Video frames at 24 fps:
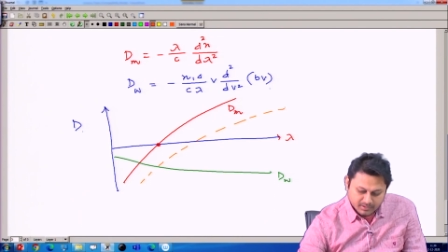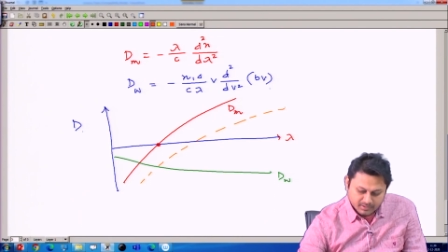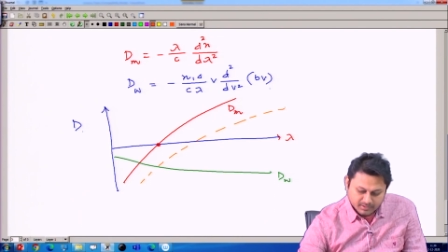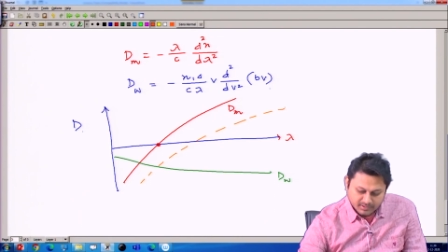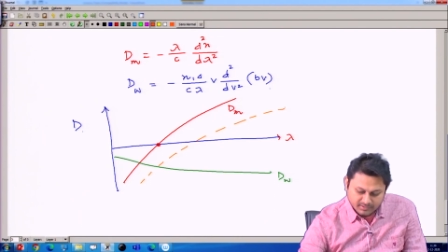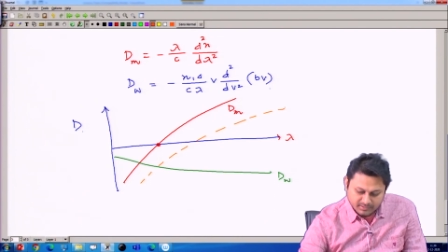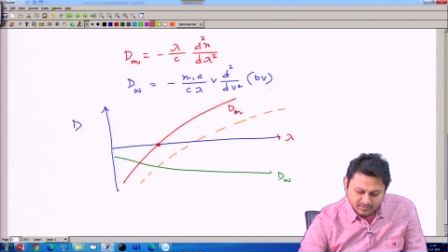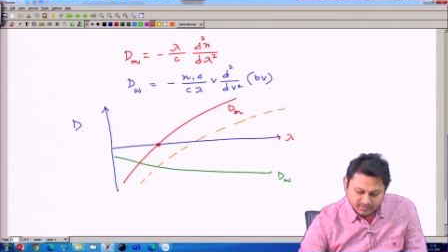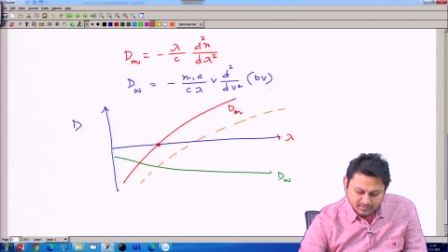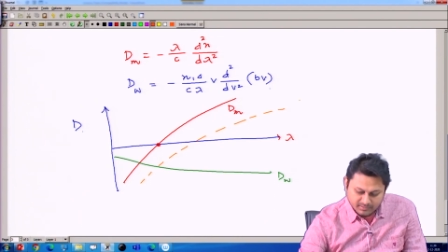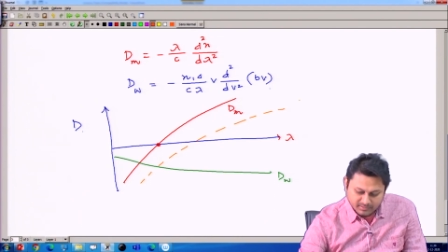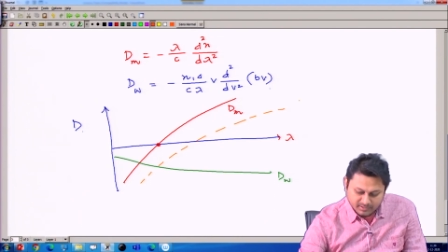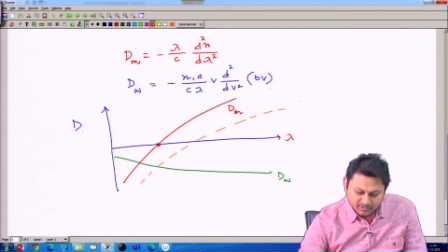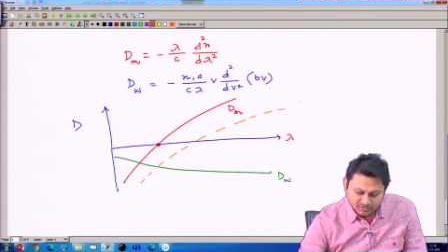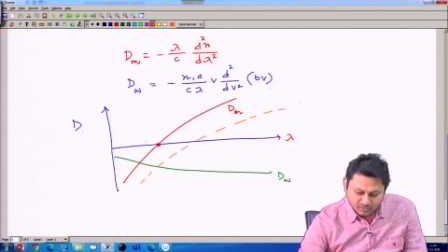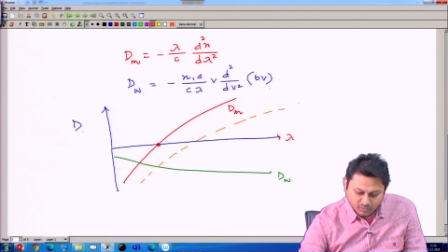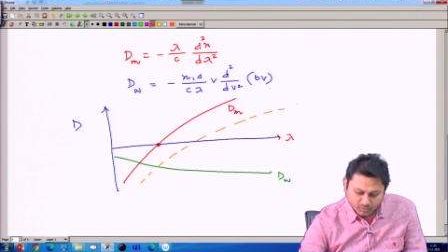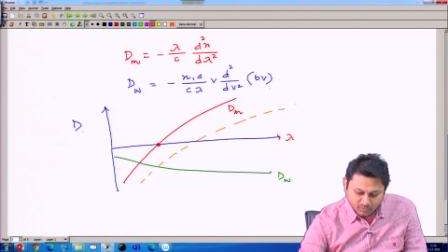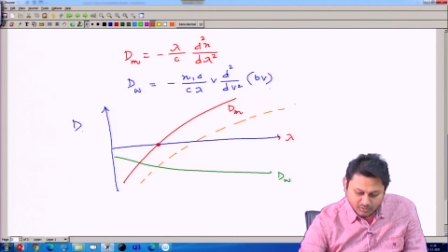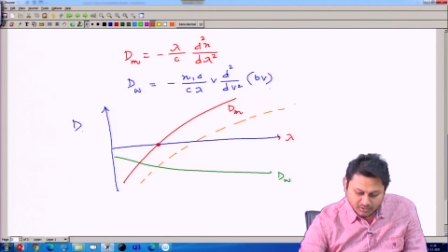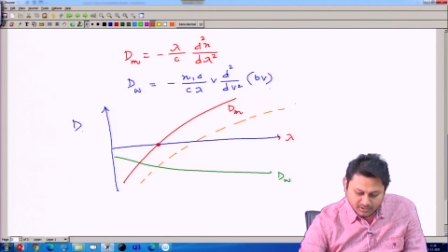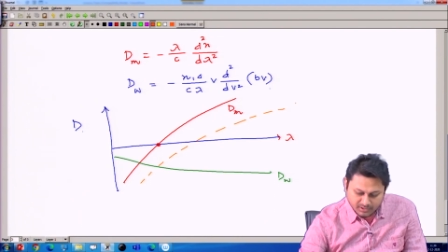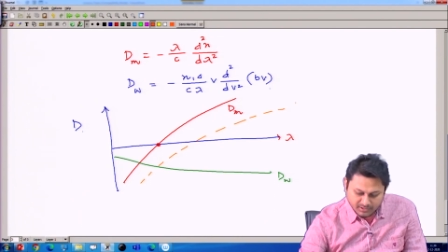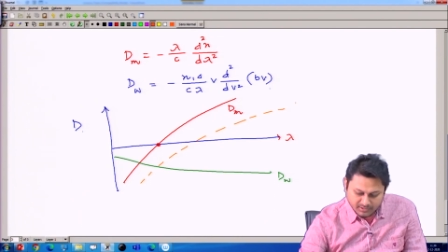This is the
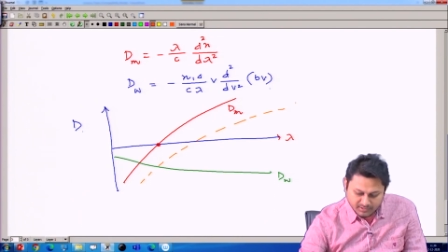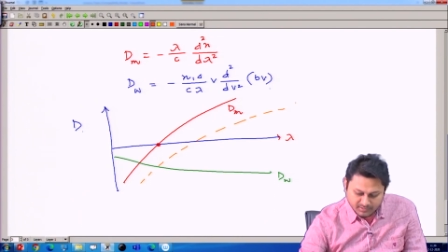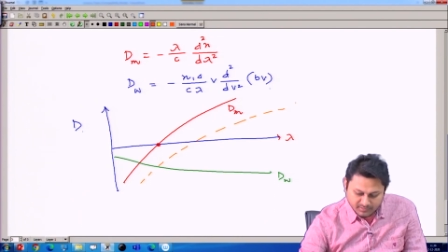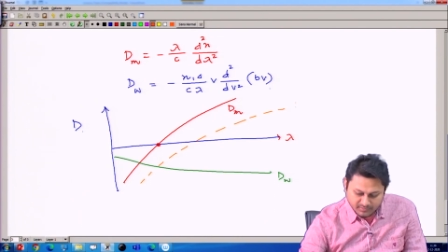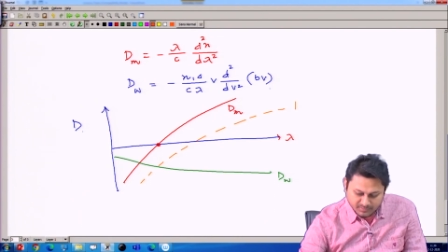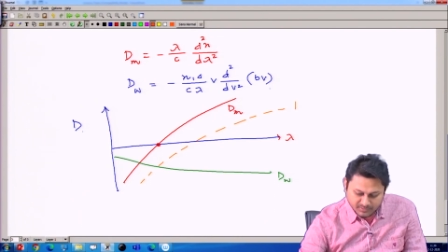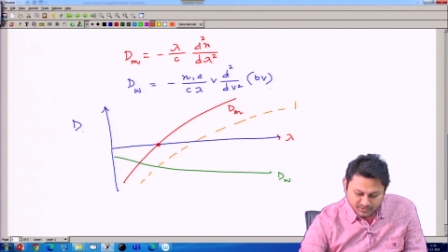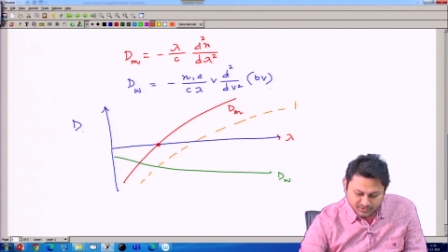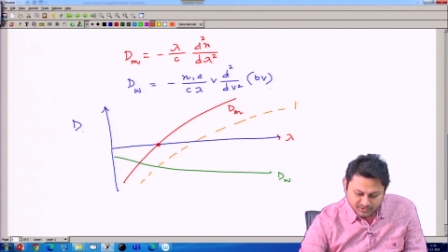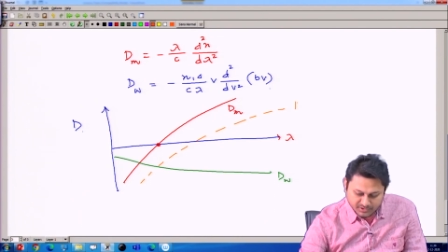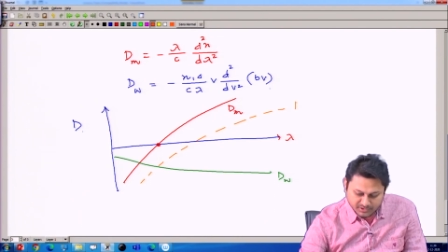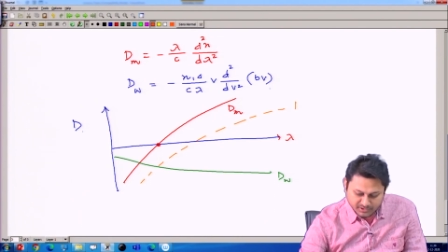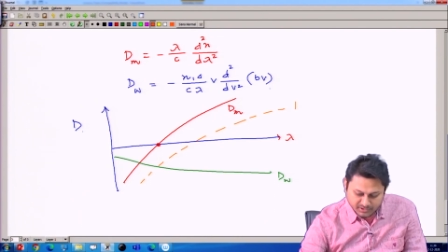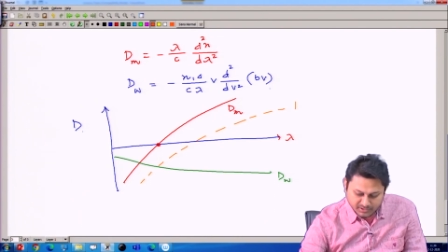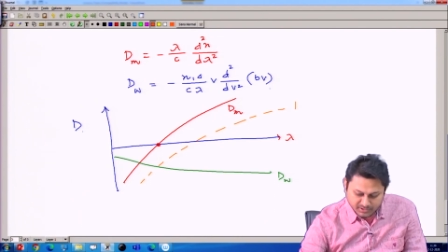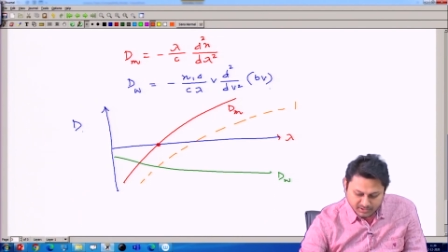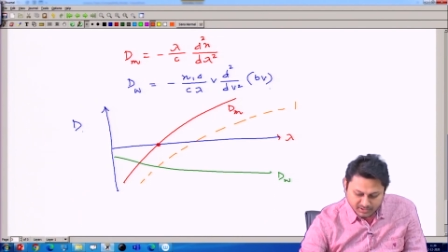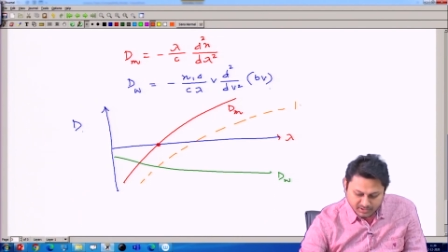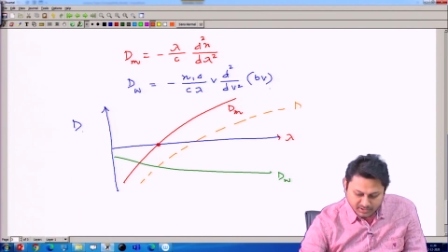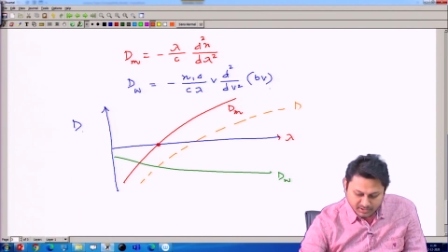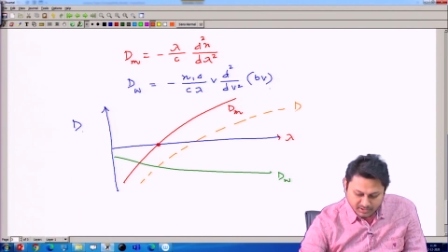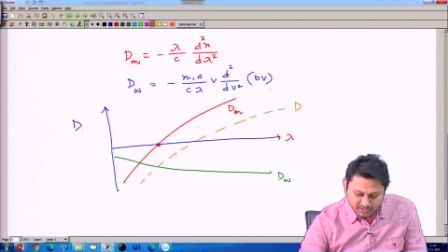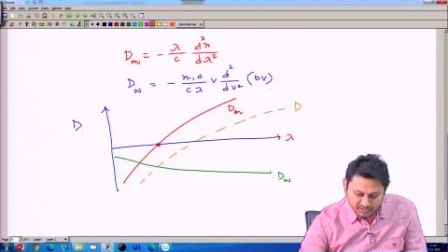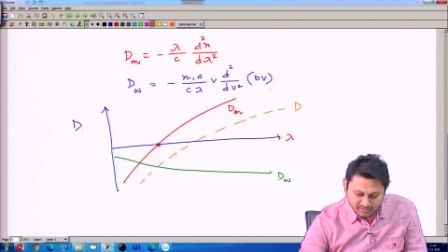total dispersion
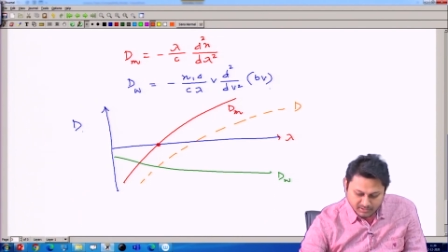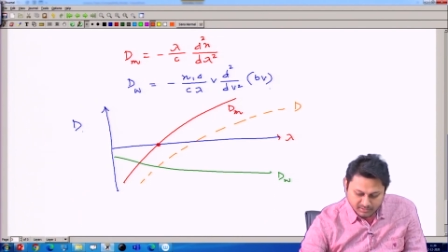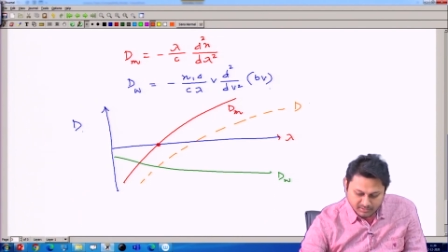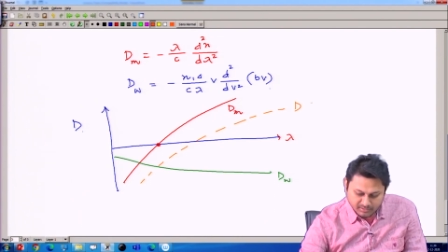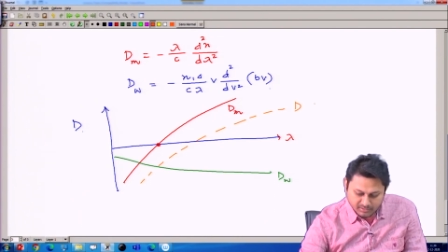D